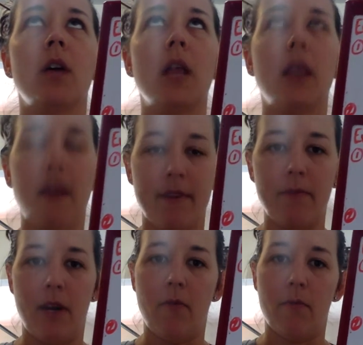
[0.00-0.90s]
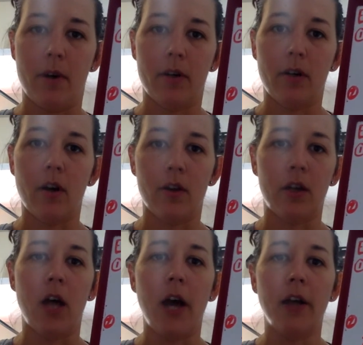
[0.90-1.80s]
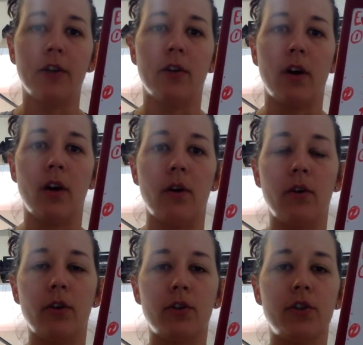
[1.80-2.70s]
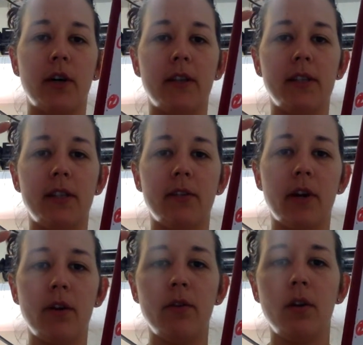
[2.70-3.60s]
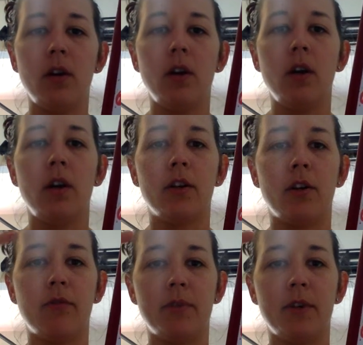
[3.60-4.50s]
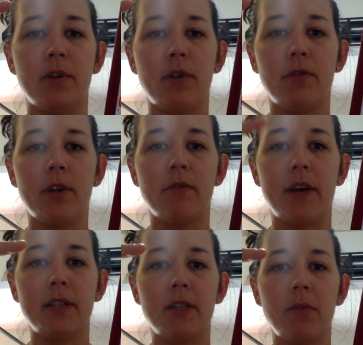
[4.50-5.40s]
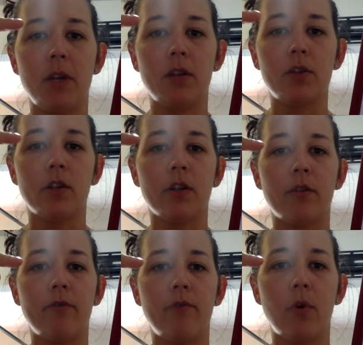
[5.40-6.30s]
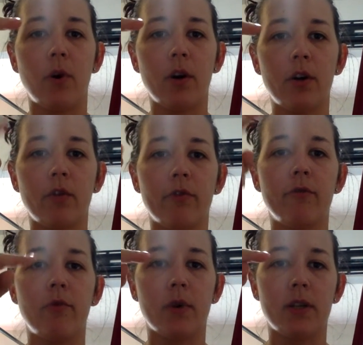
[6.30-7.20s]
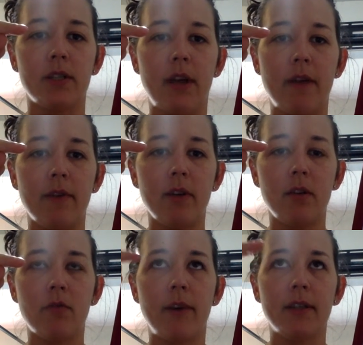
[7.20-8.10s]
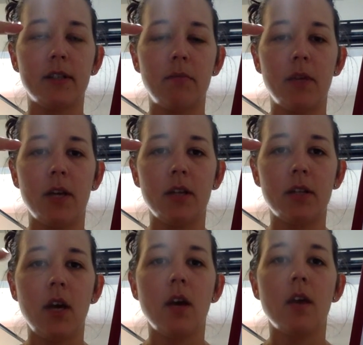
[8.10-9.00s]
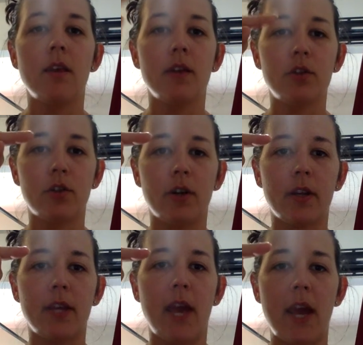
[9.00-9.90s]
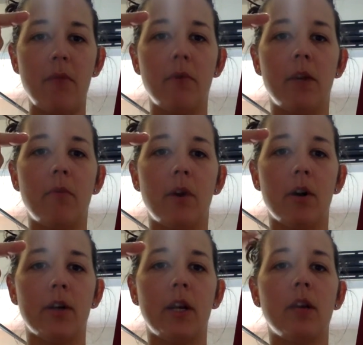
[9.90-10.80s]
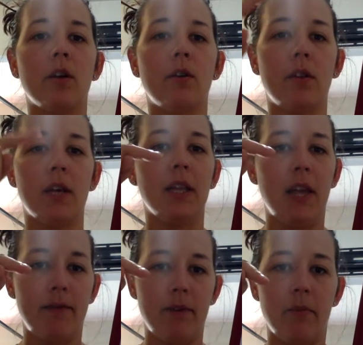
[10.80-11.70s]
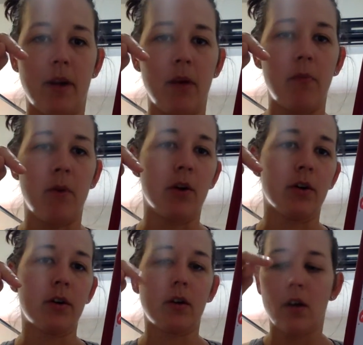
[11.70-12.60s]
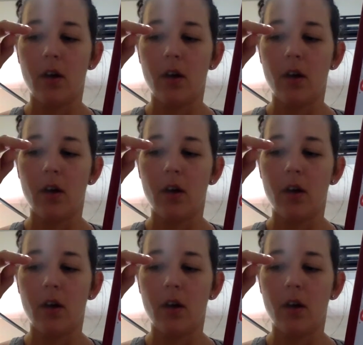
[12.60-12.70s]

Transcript: 11-minute mark on the clock. You'll start at the 0 and go from 0 to 3, rest a minute, start at the 4, go from 4 to 7, rest a minute, then start at the 8-minute mark and go to the 11-minute mark.